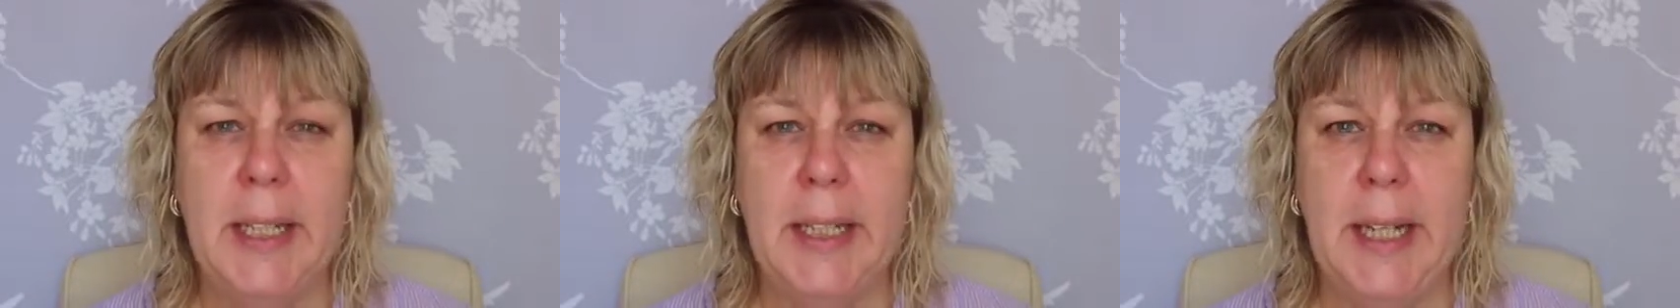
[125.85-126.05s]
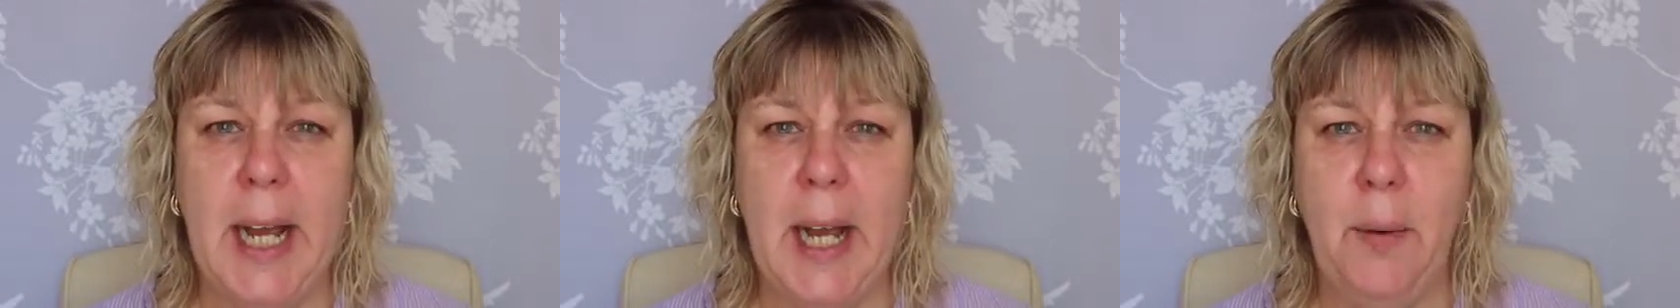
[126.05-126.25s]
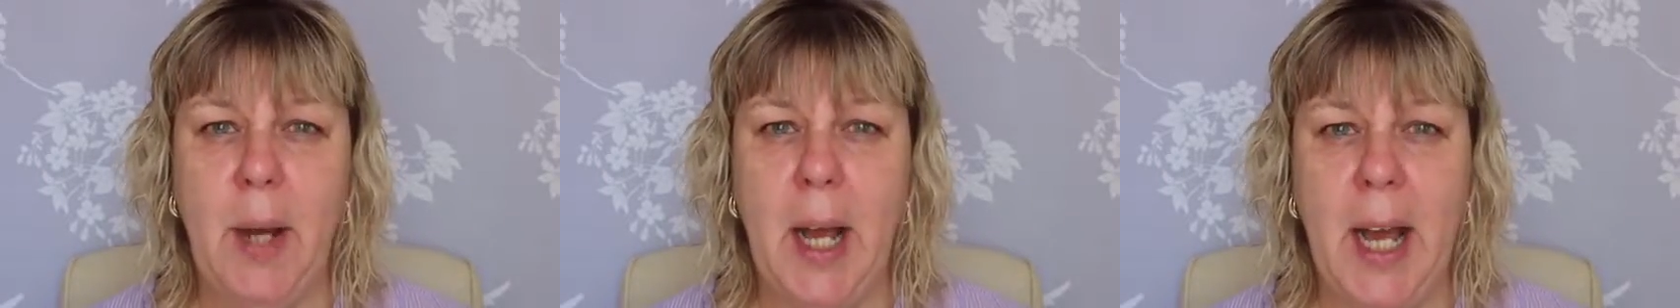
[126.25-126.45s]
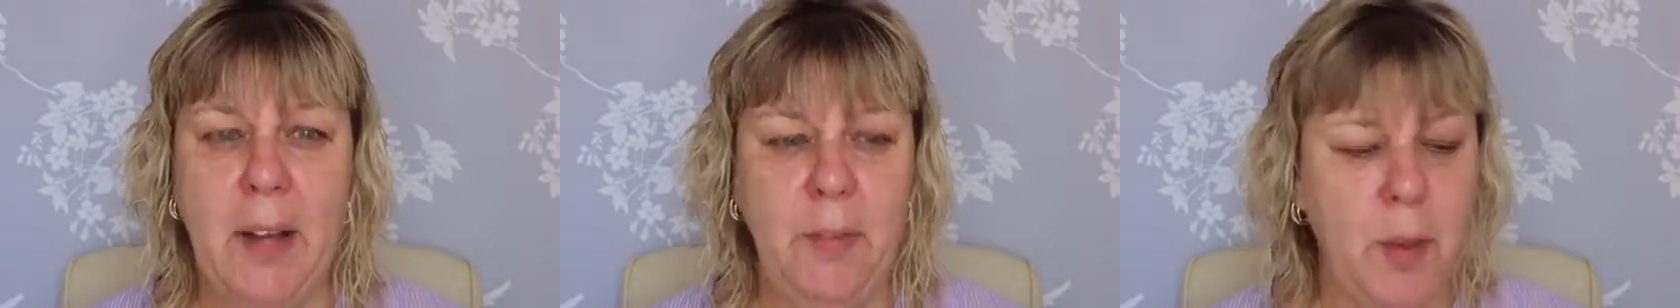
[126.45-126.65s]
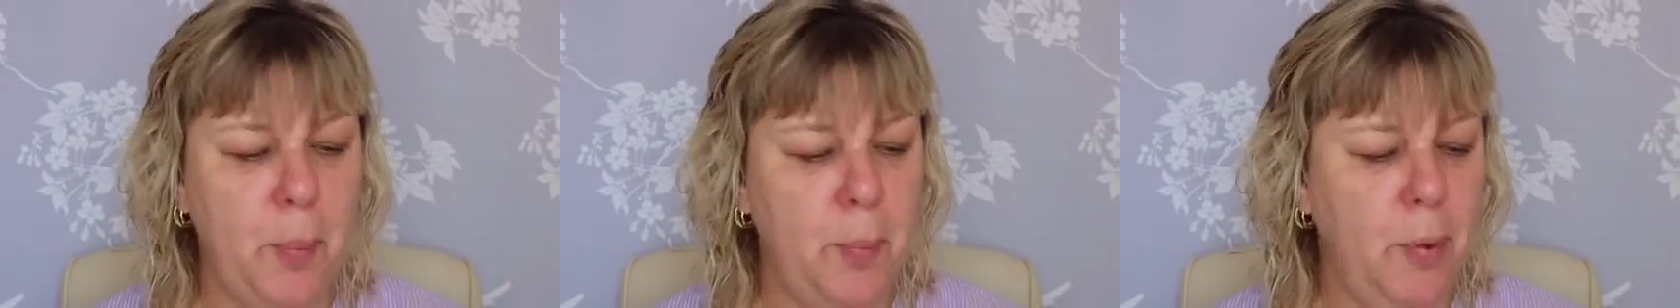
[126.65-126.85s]
Now,
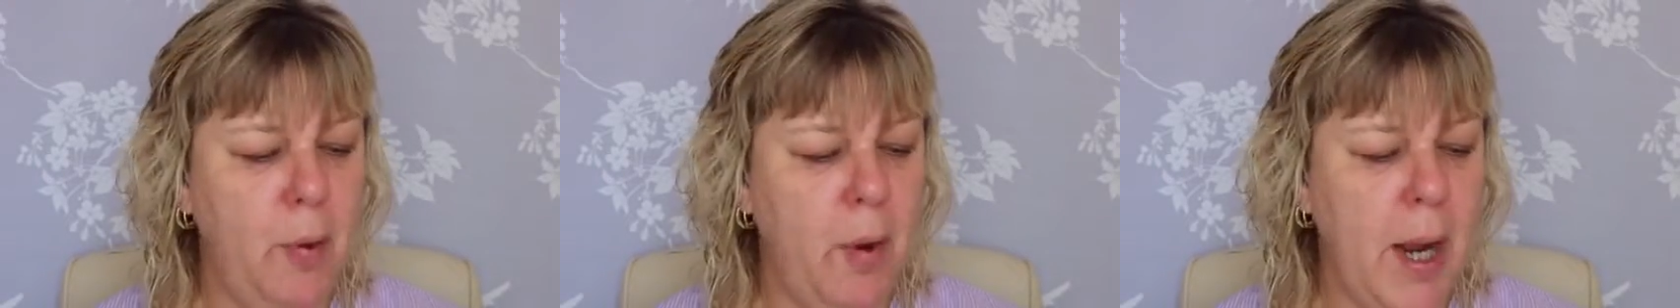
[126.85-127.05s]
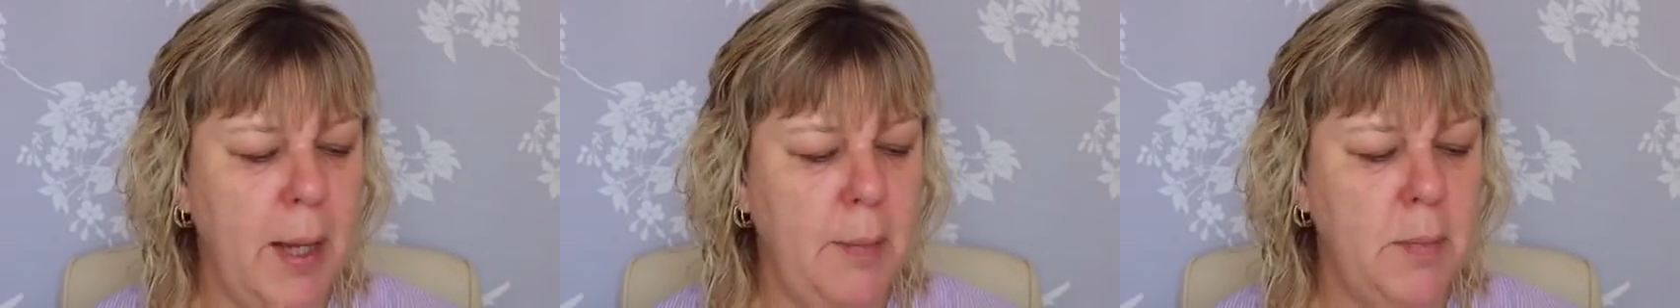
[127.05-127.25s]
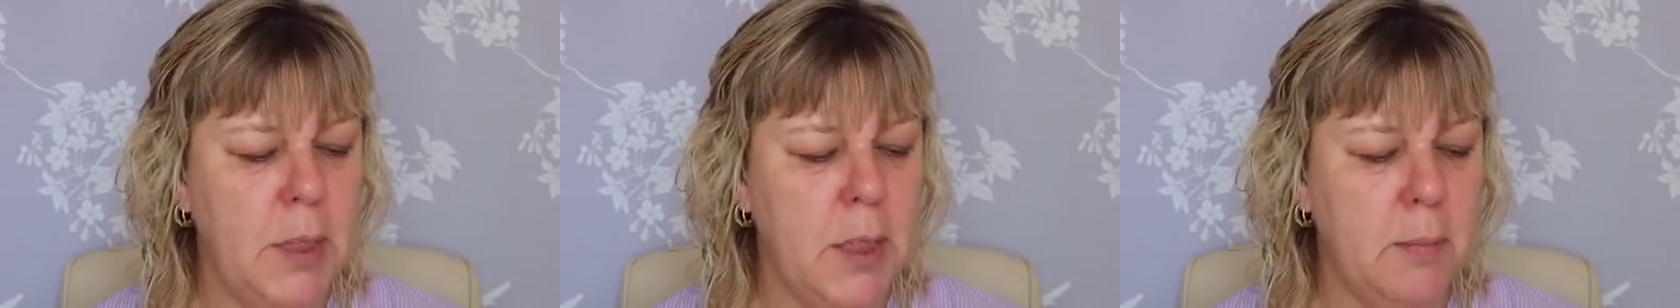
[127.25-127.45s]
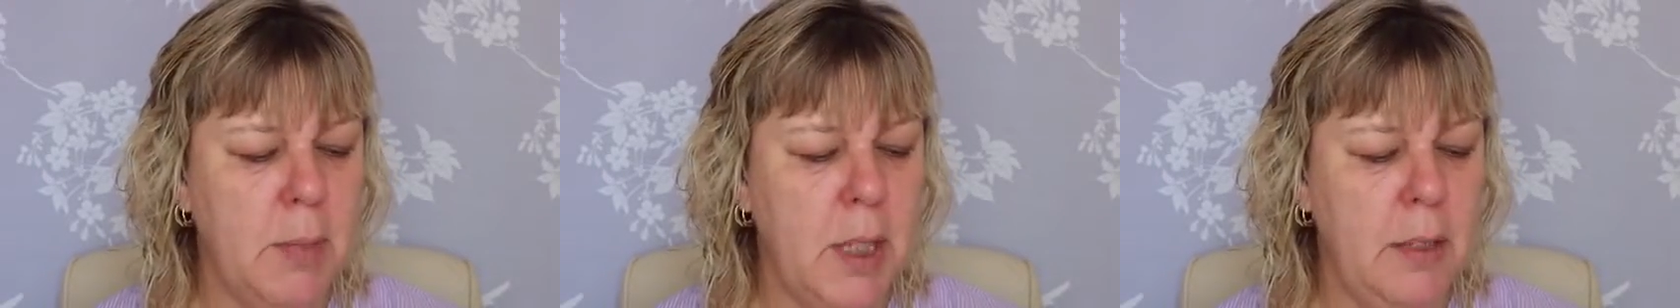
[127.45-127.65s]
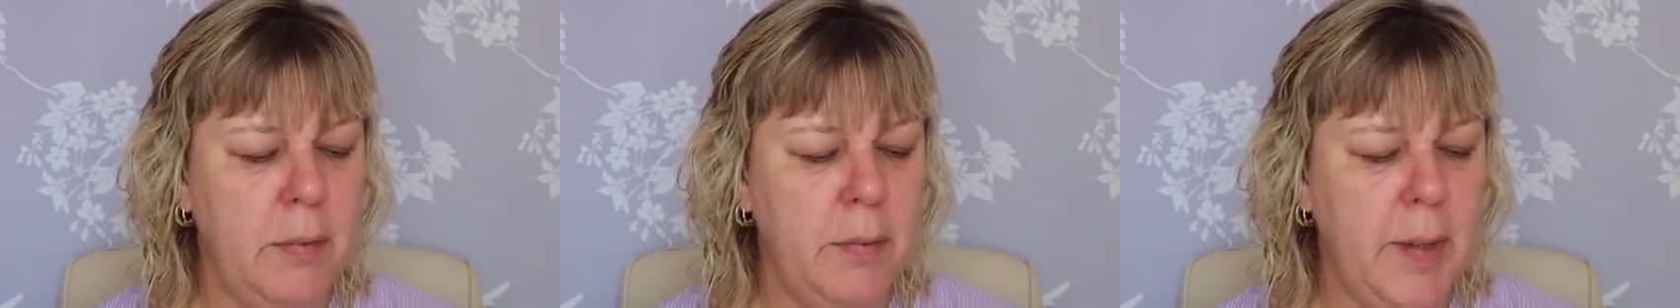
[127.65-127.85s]
I've primed
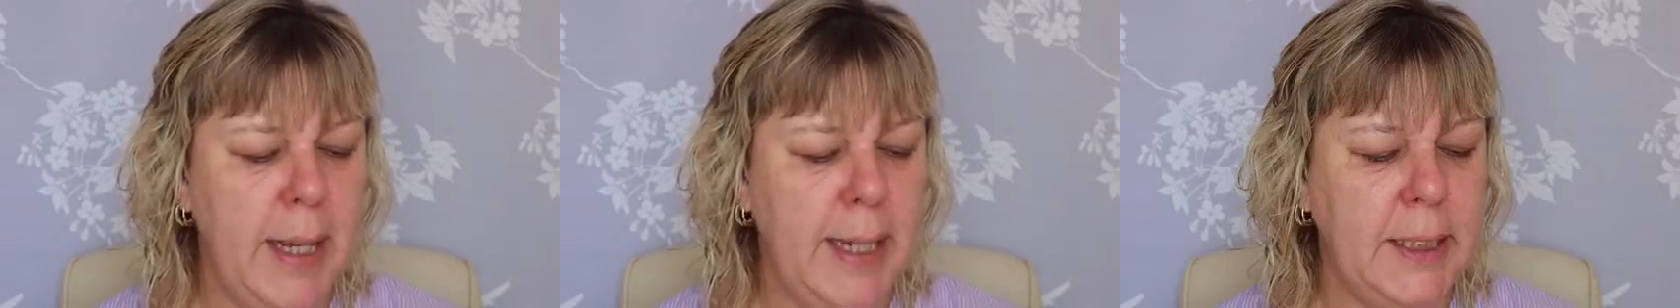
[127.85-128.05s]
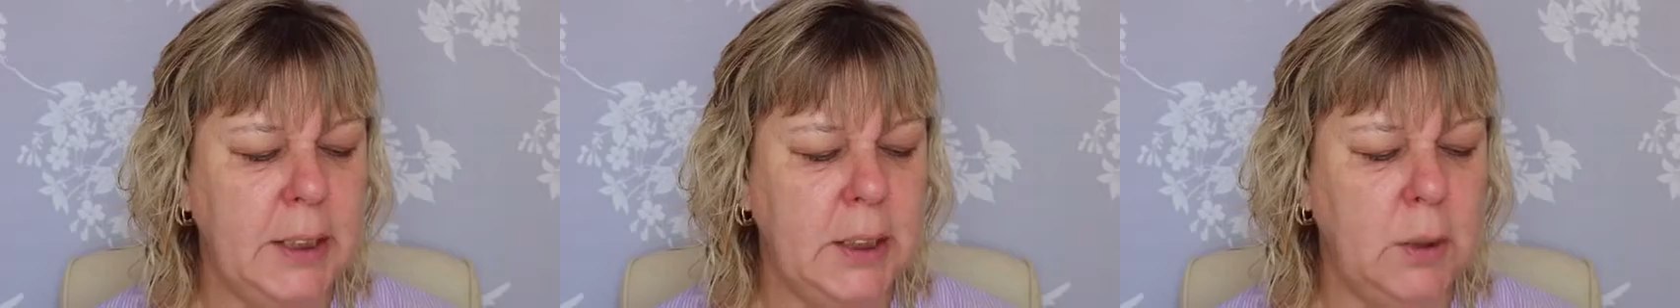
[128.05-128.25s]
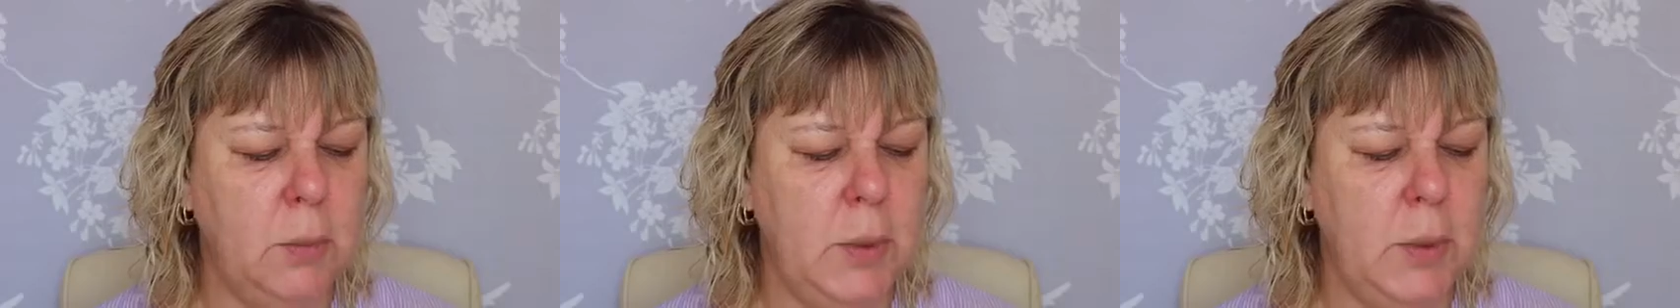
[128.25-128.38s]
my face